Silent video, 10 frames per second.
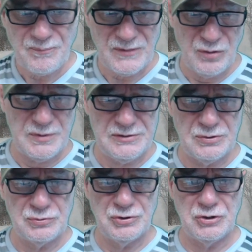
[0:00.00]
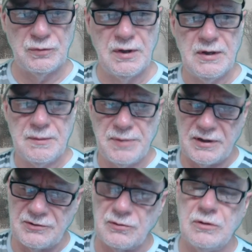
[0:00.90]
And we do too.
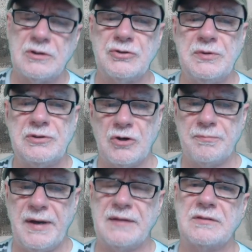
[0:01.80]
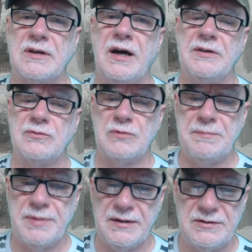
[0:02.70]
But as long as we turn back to God in
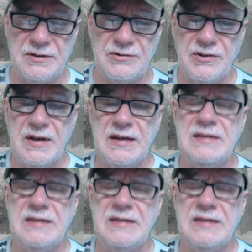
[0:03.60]
repentance,